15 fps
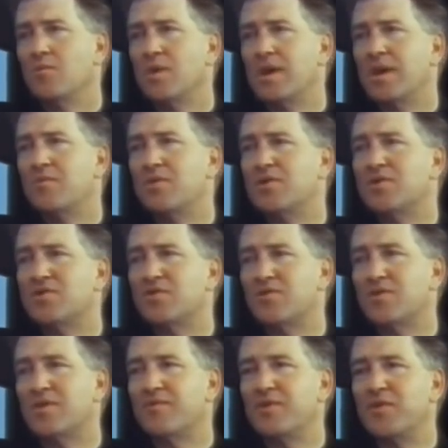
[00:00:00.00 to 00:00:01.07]
Well, it would just a
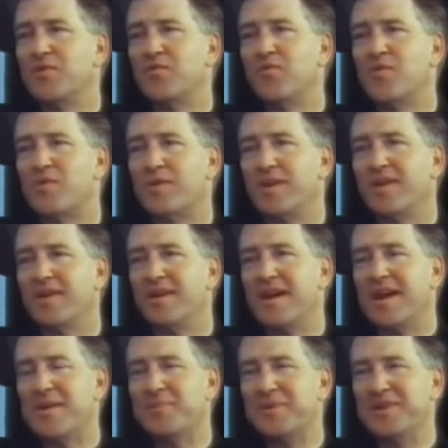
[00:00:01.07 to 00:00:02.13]
sort of a euphoria, a
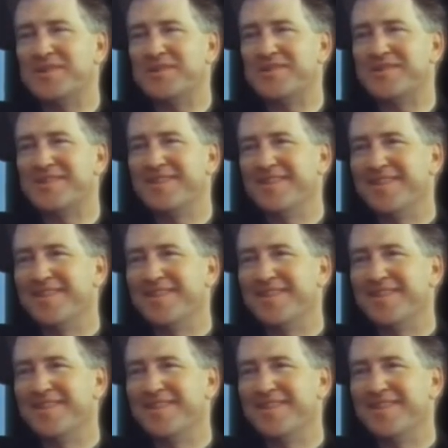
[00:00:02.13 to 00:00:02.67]
happiness.